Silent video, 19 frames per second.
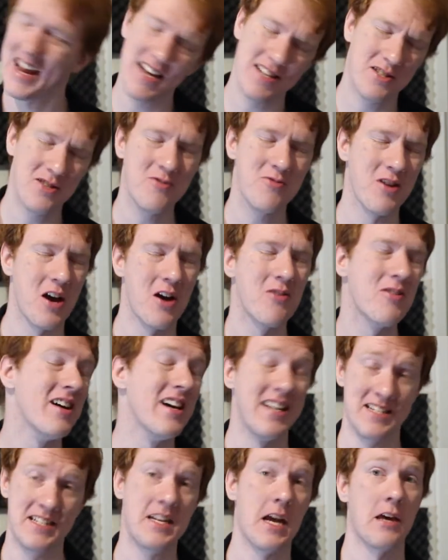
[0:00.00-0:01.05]
And you know,
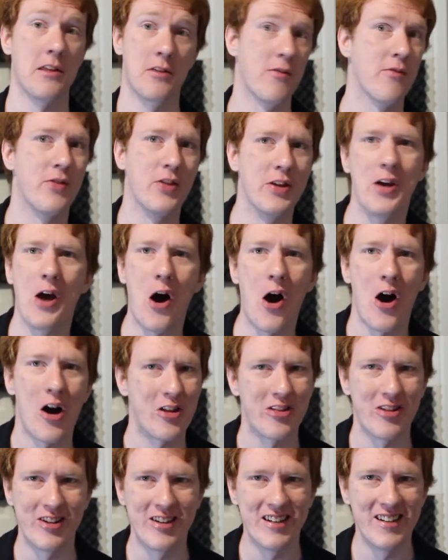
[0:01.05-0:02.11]
death of the
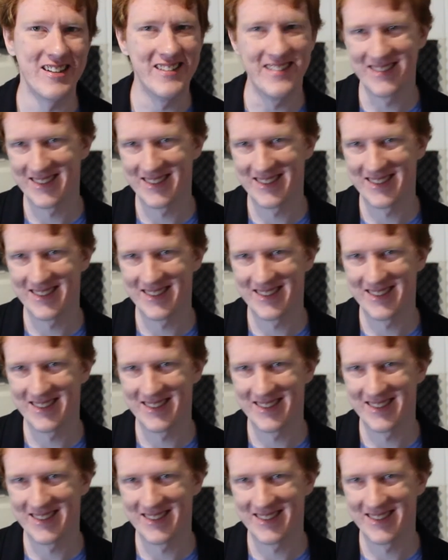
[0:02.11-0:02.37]
author.